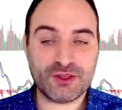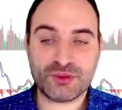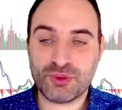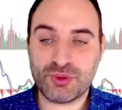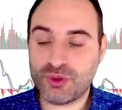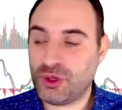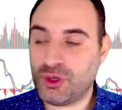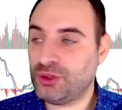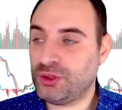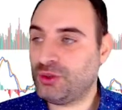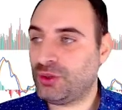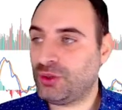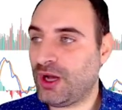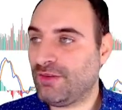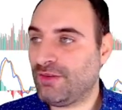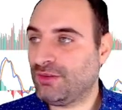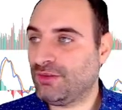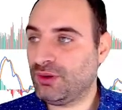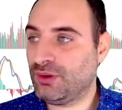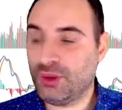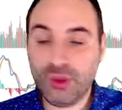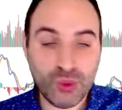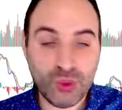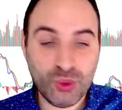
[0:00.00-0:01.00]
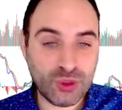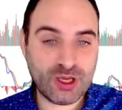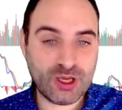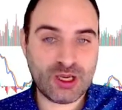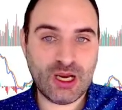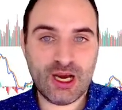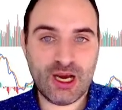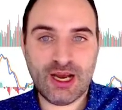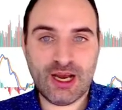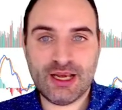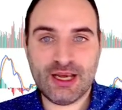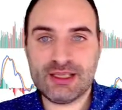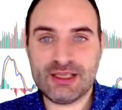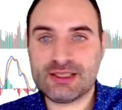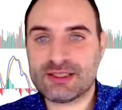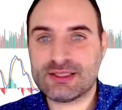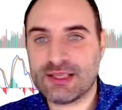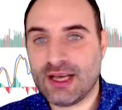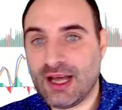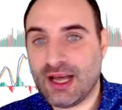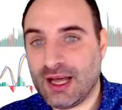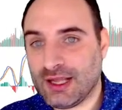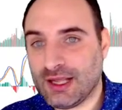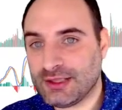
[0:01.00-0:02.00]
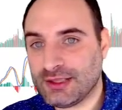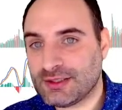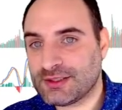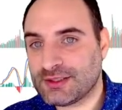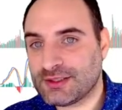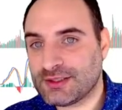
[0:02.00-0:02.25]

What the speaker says: we're going to have a look, guys, at